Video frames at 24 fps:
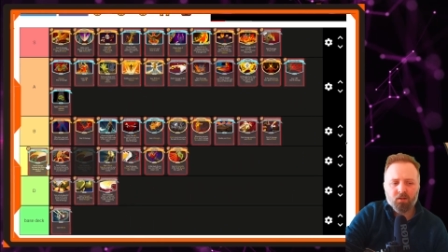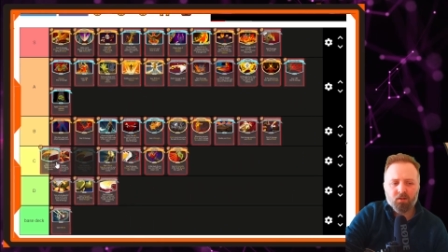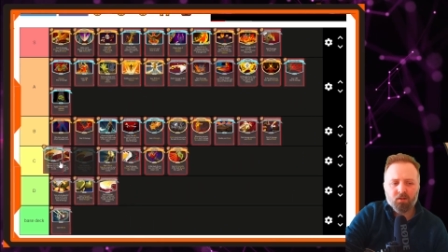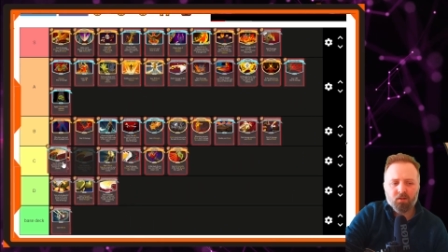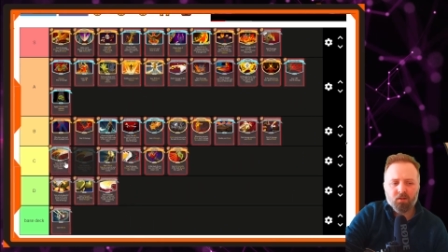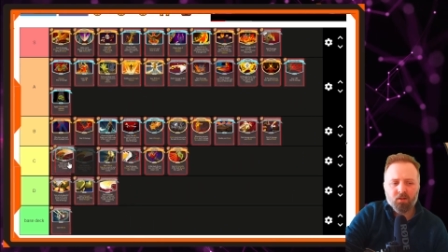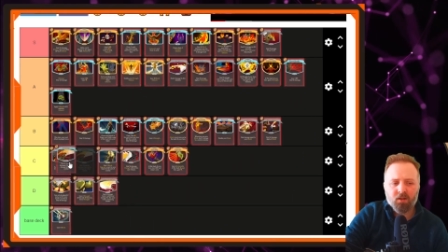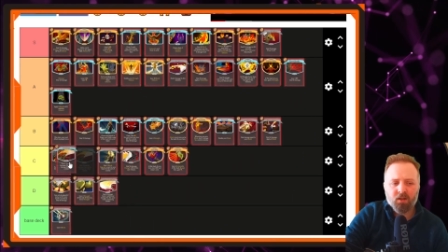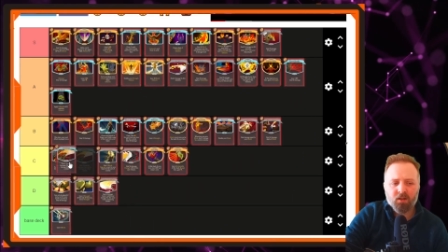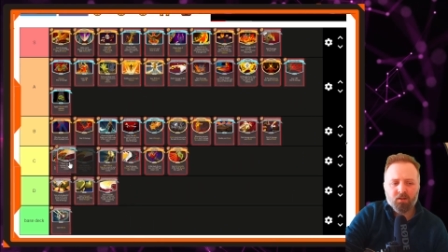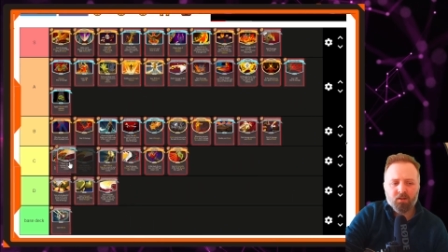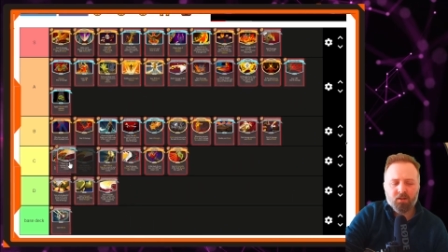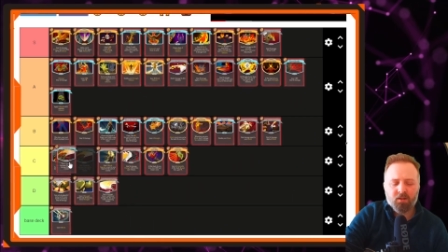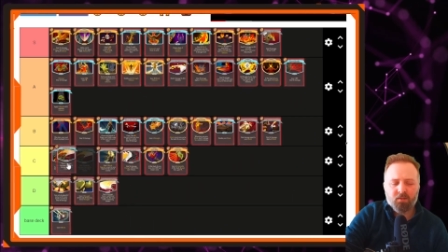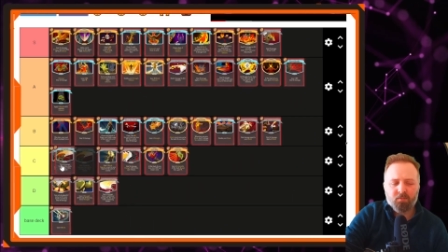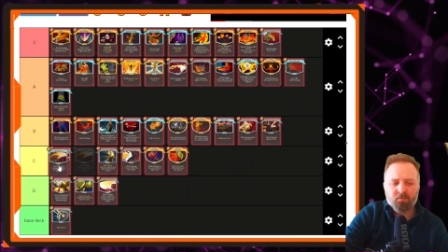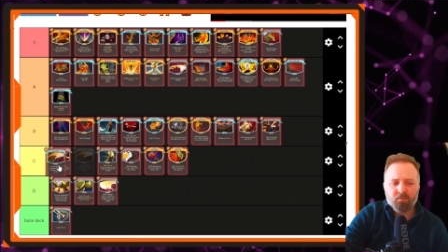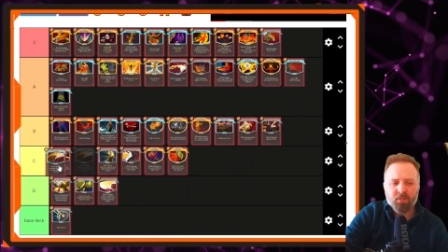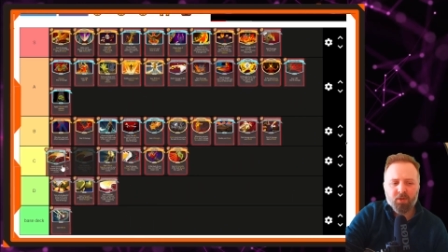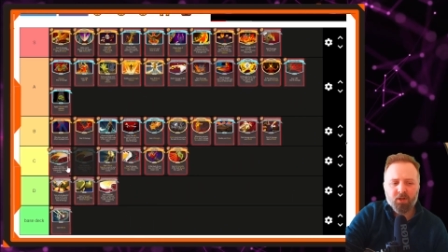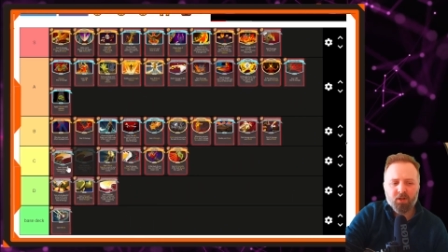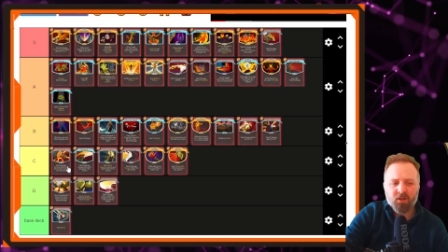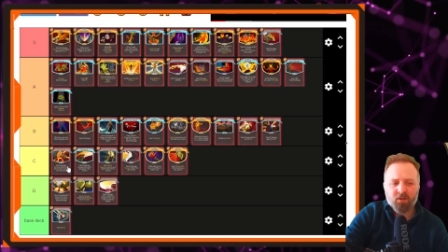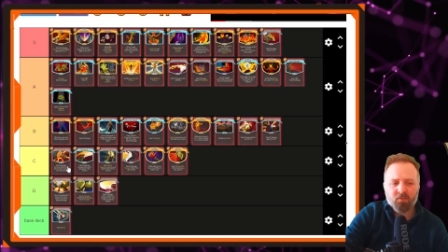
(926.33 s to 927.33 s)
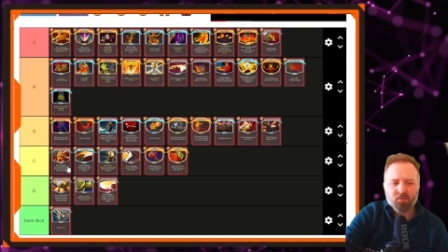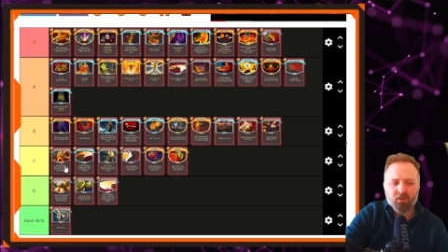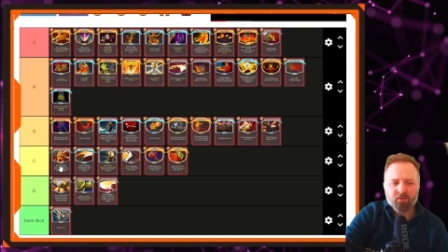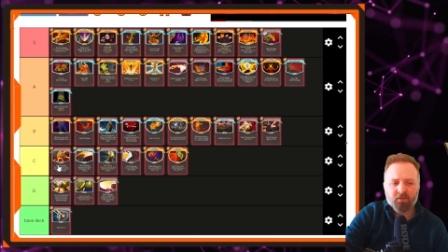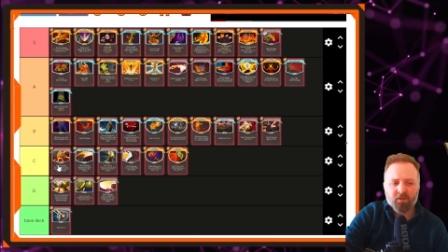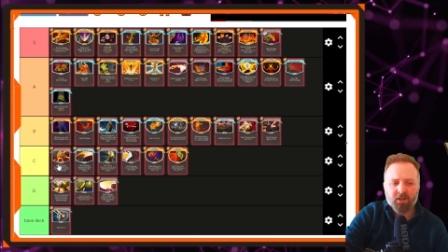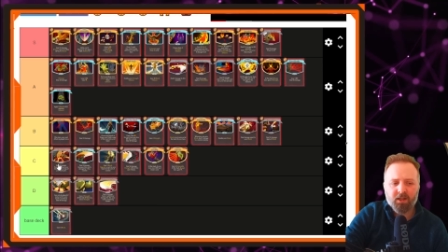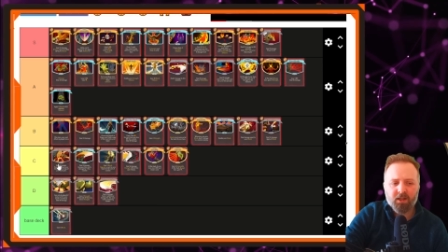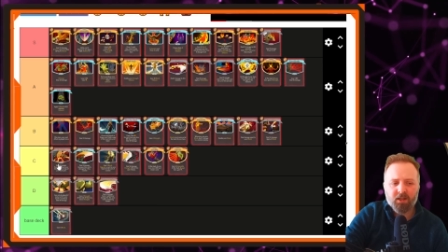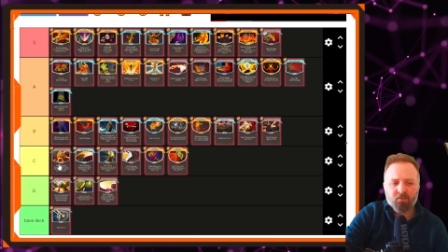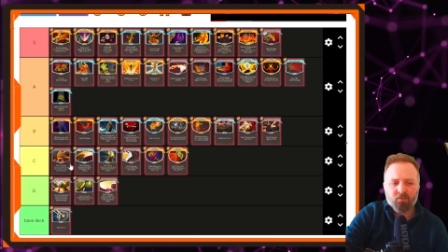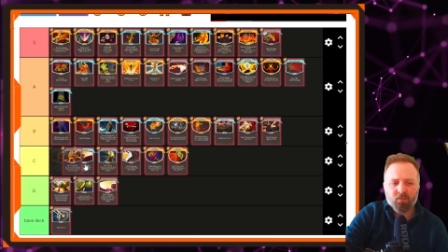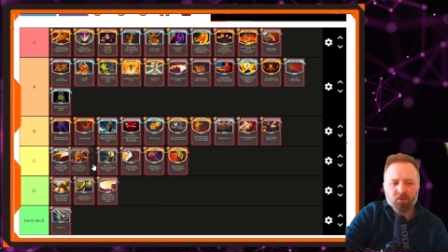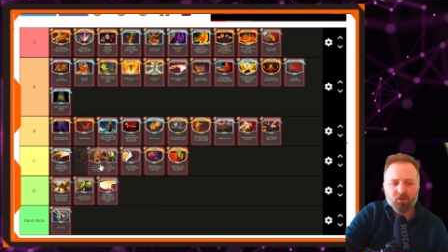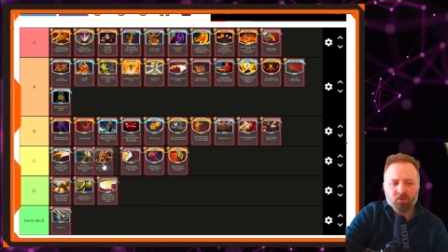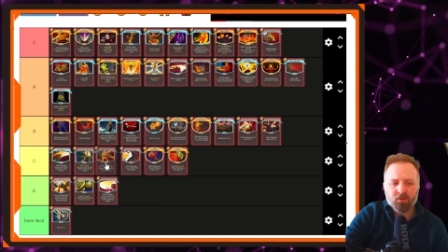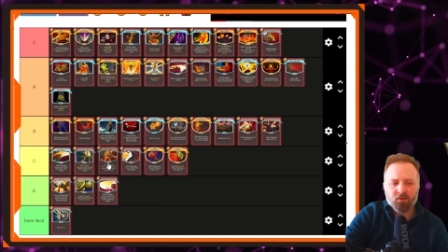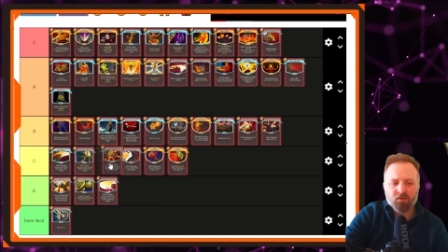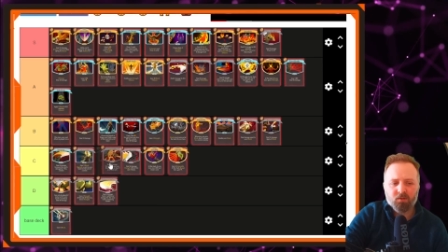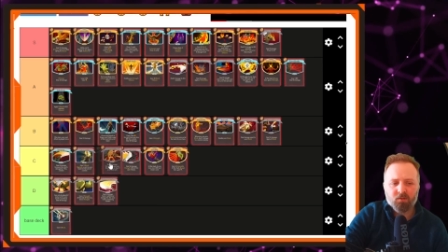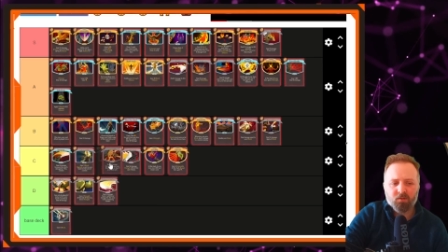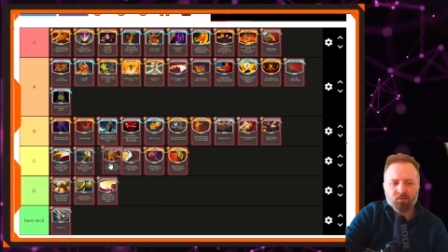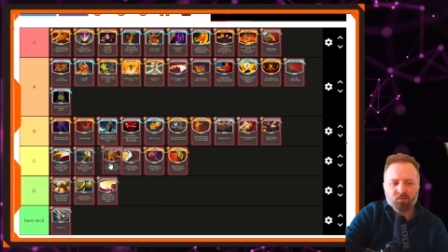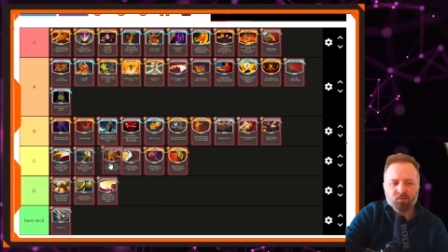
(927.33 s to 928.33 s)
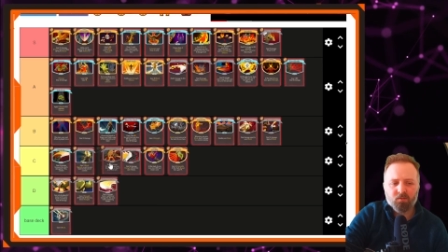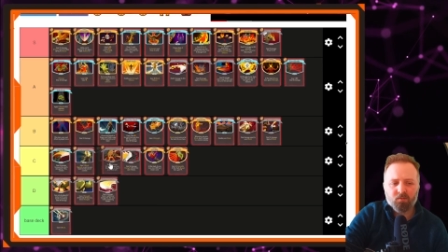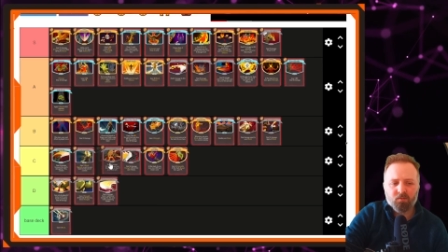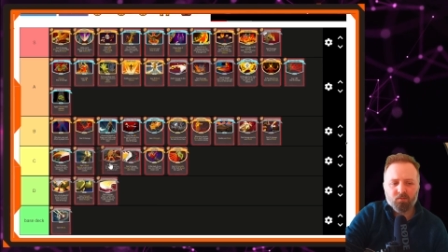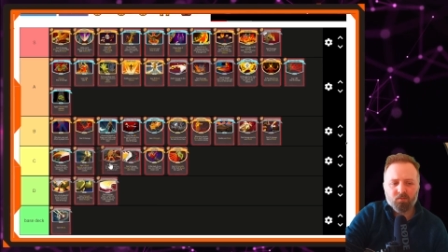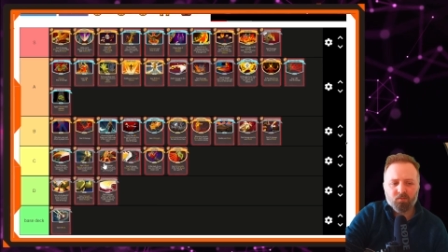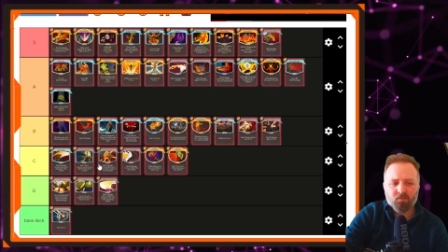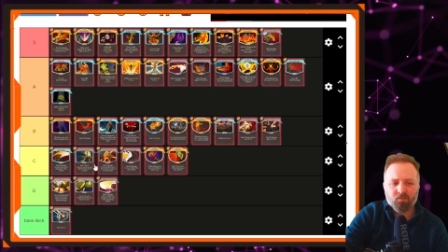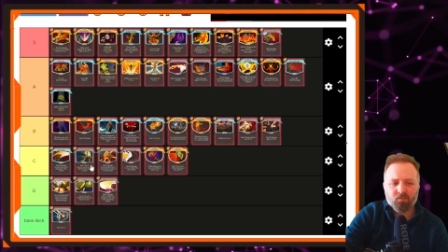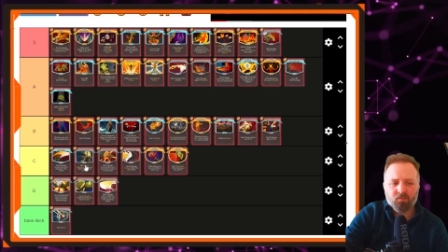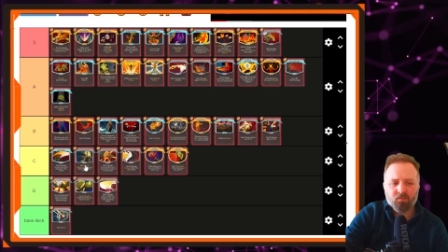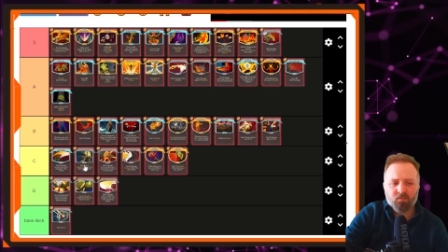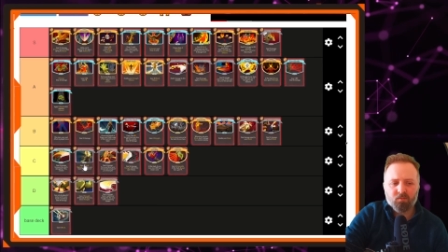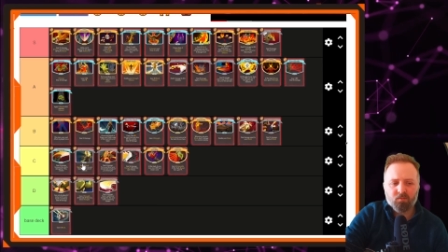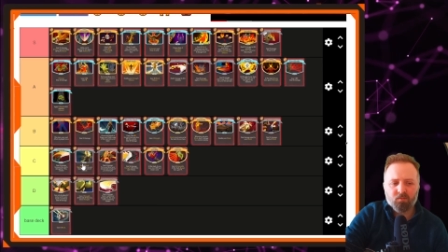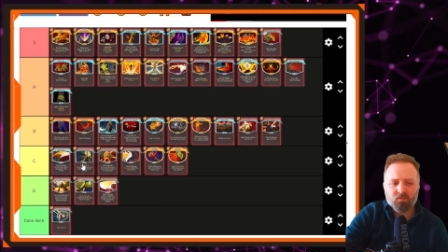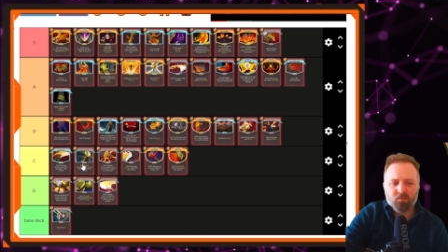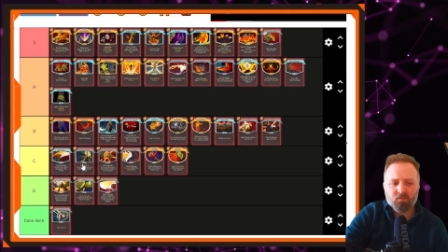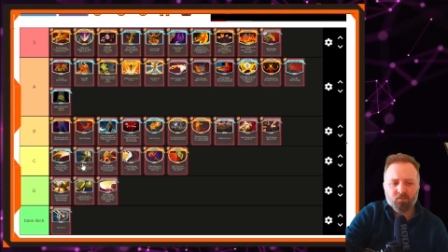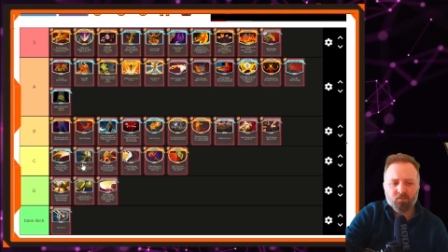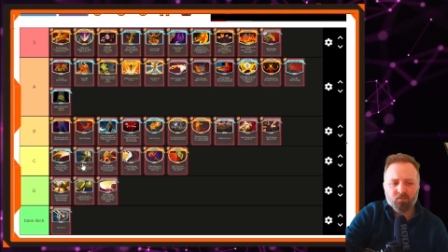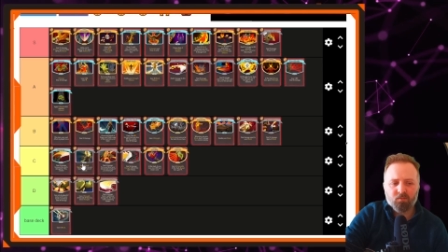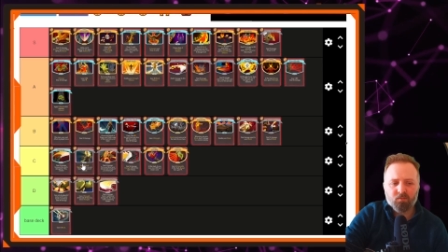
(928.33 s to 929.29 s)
I'd pick it above a Headbutt, but